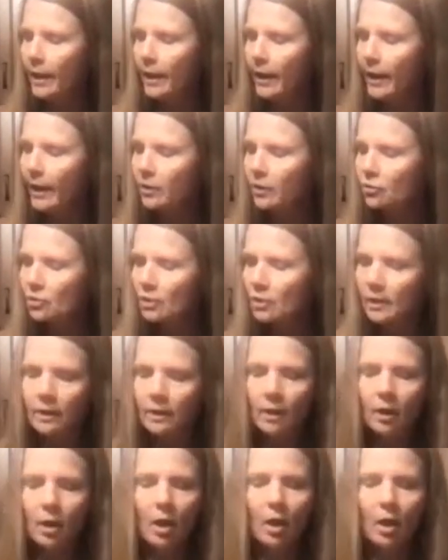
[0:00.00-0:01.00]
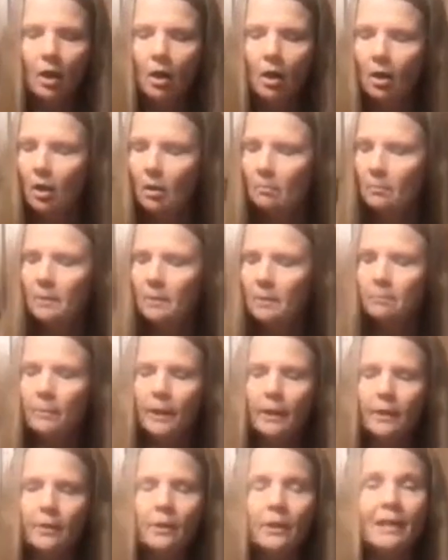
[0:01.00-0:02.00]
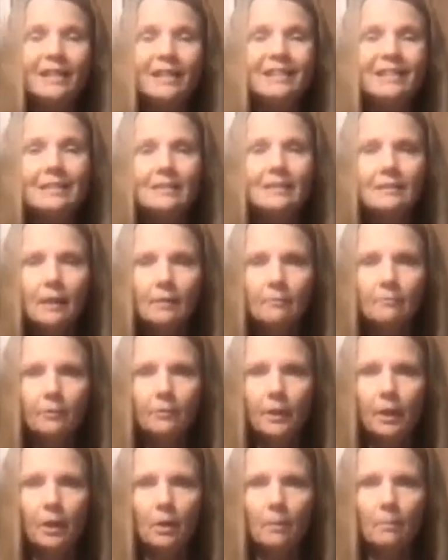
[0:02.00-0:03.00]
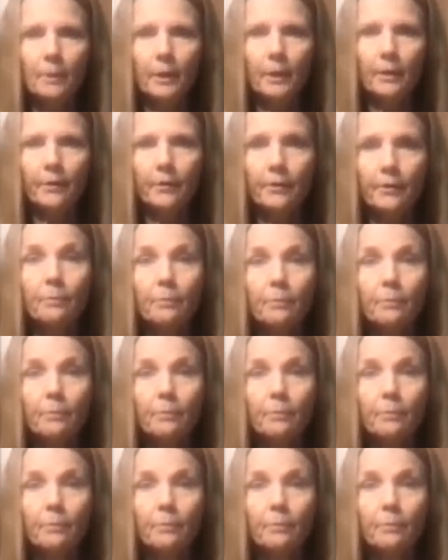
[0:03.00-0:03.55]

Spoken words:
actually almond butter and sunflower butter,